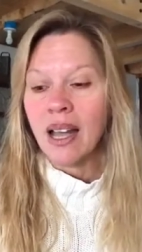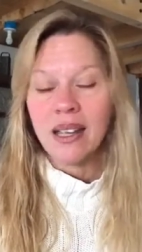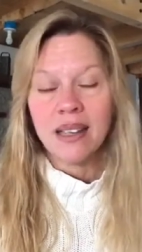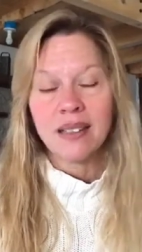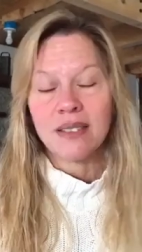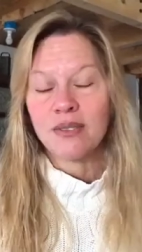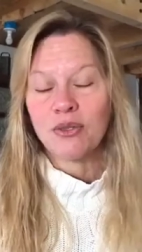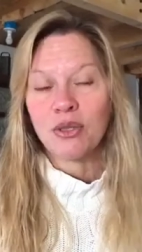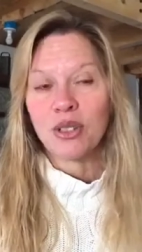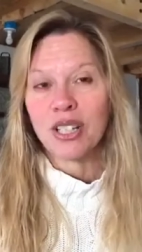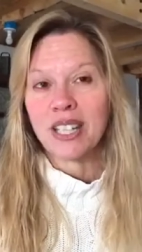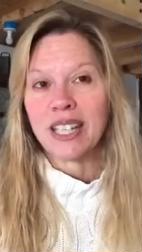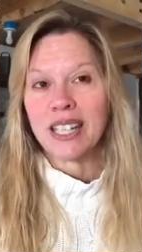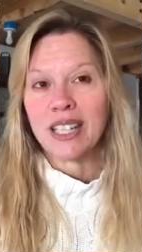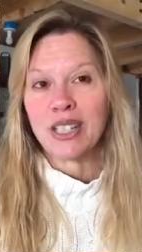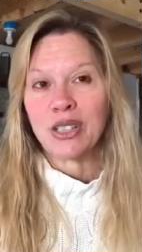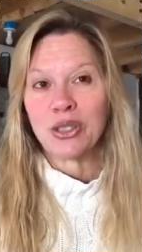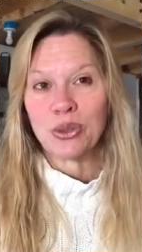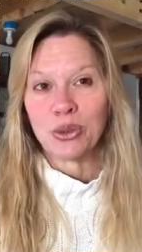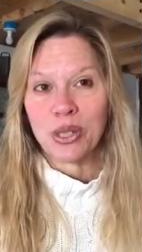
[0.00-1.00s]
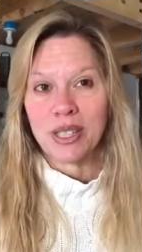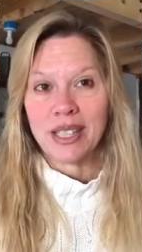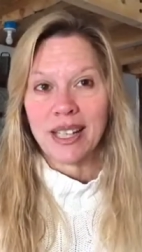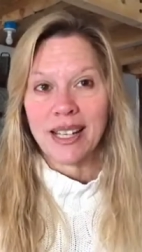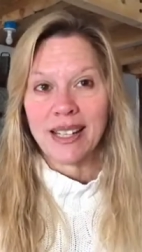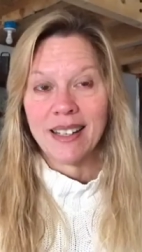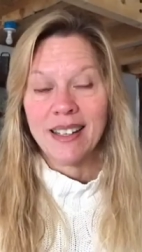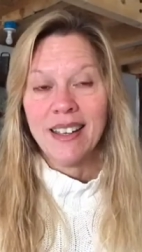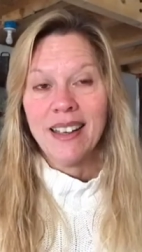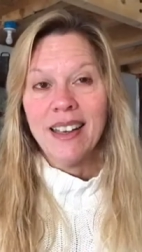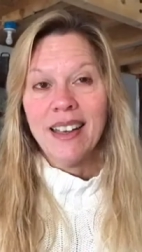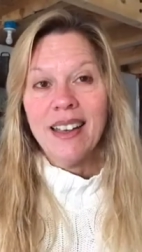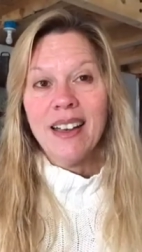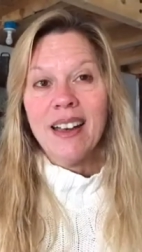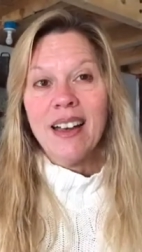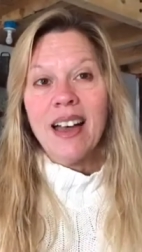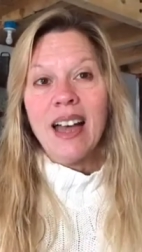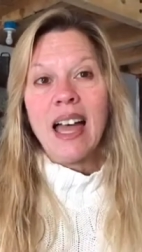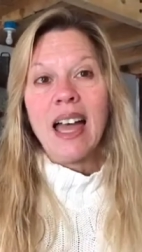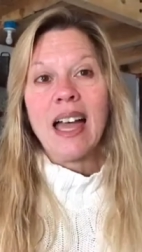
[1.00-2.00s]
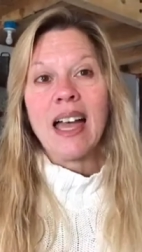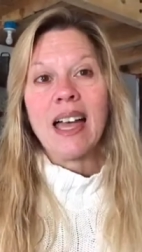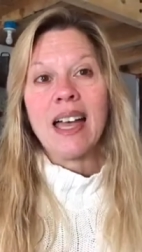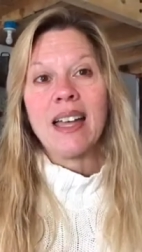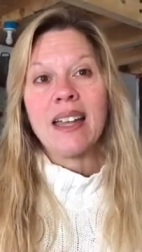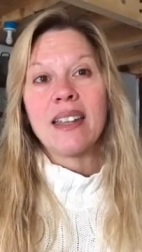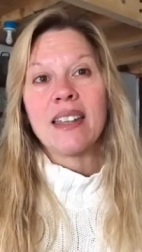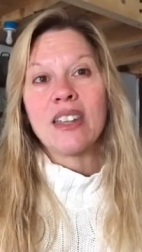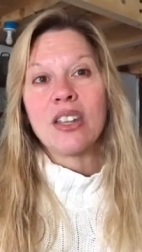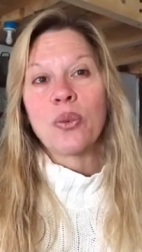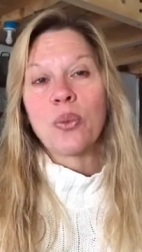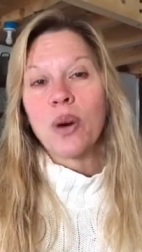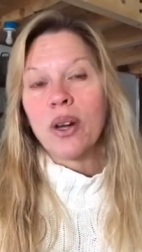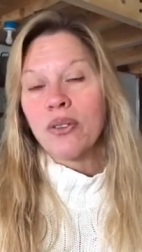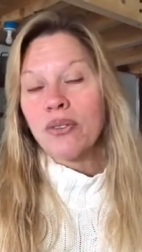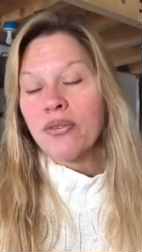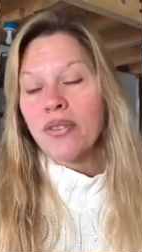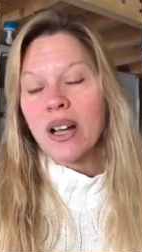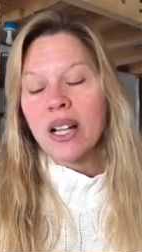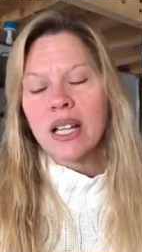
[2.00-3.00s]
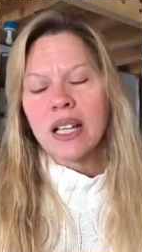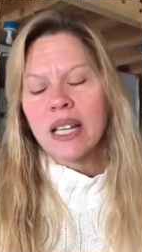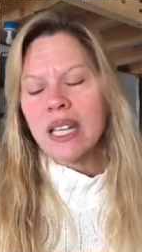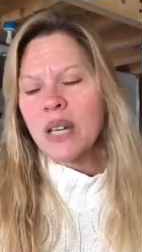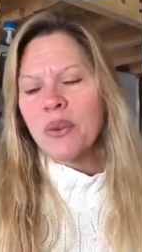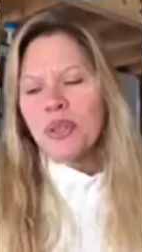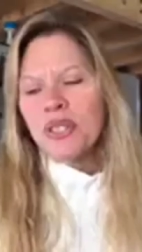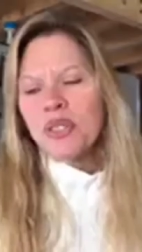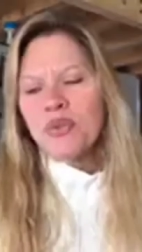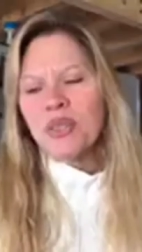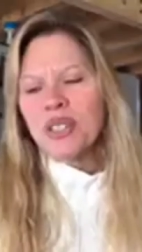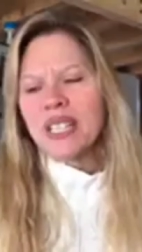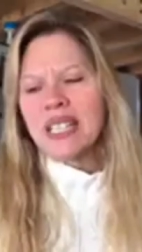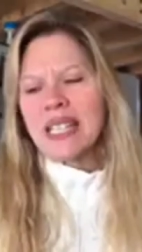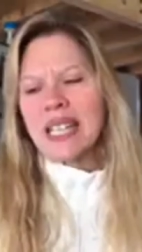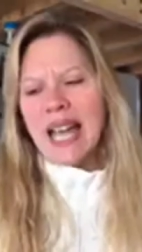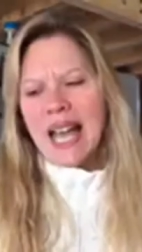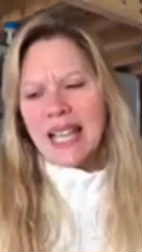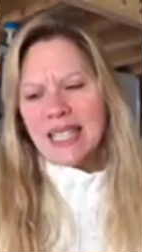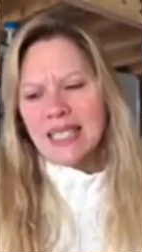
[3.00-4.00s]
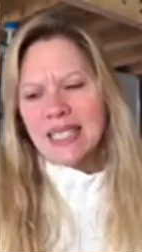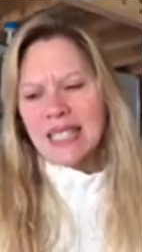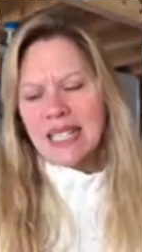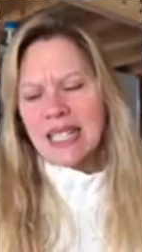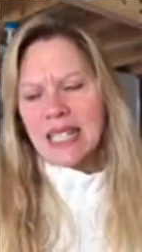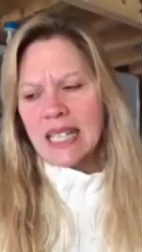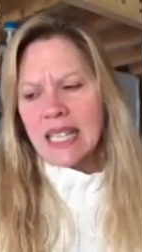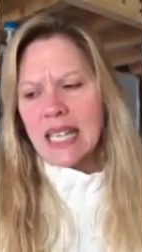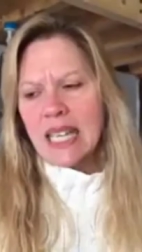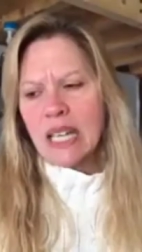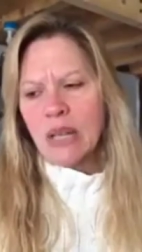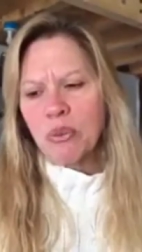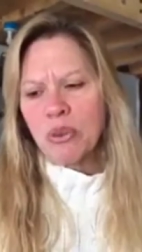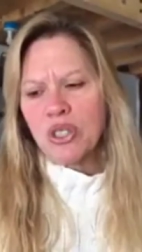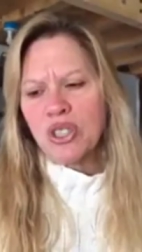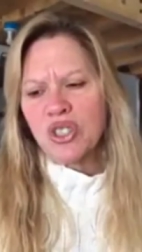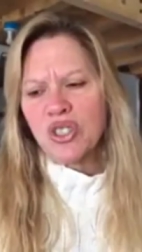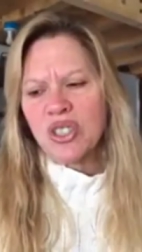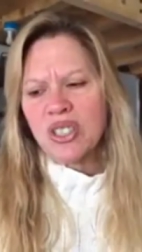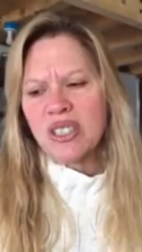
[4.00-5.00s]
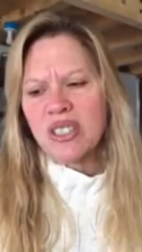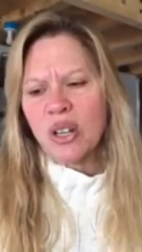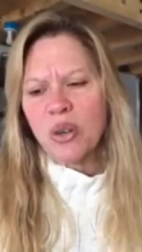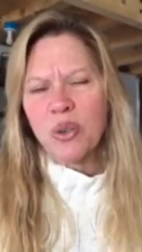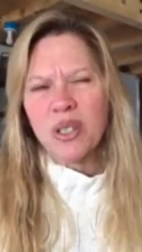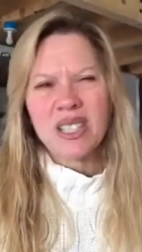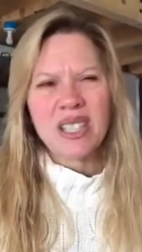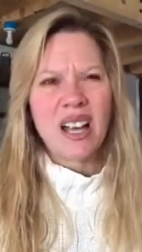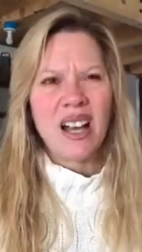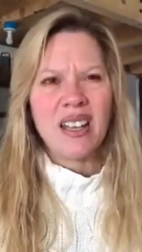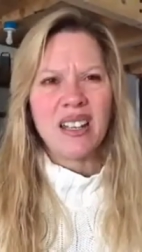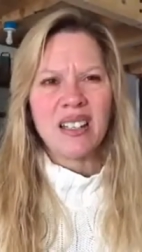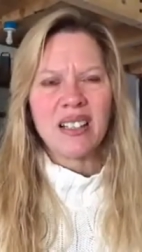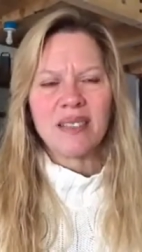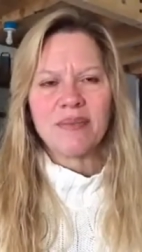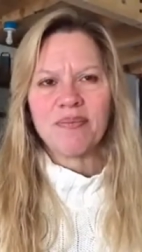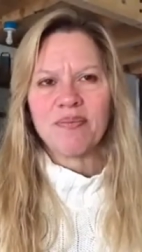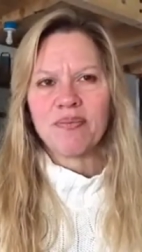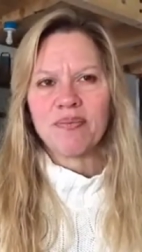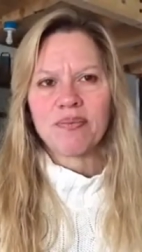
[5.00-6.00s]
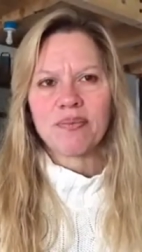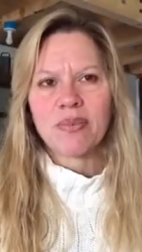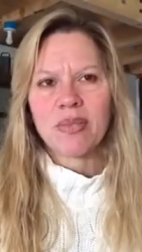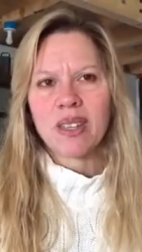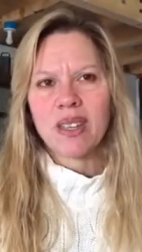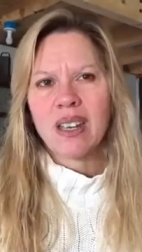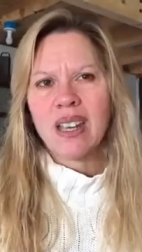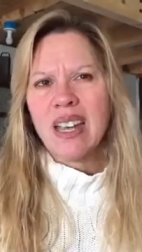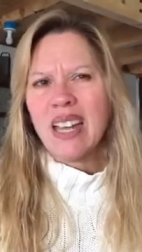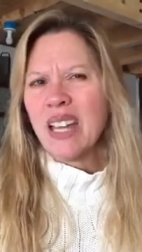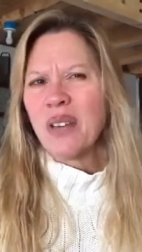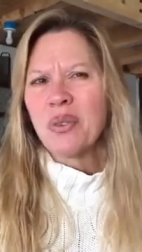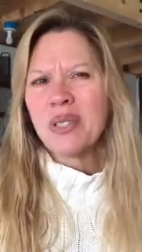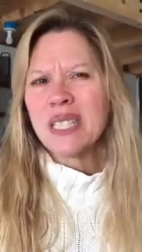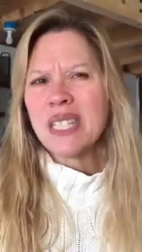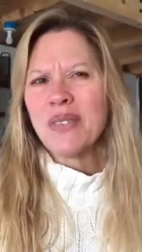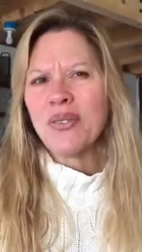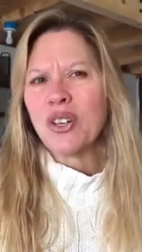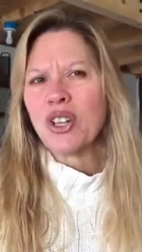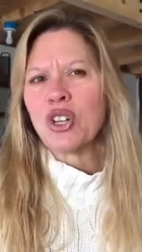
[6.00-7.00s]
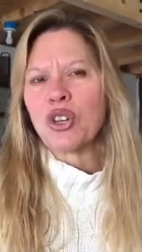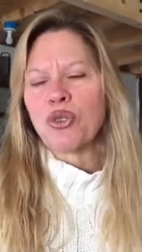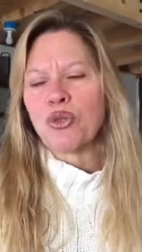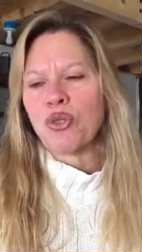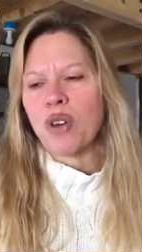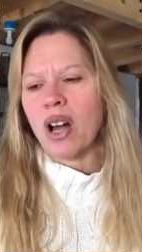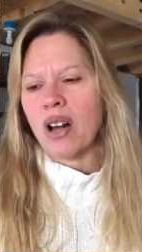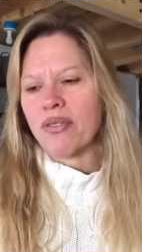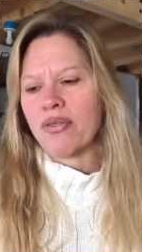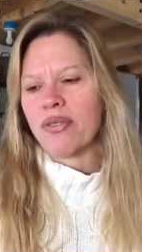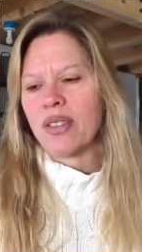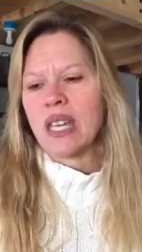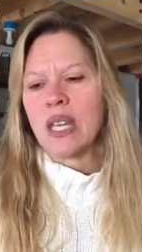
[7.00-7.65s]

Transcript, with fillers: I really enjoyed that. And the one fella, he wasn't really nasty. He was just always kind of it wasn't even gruff.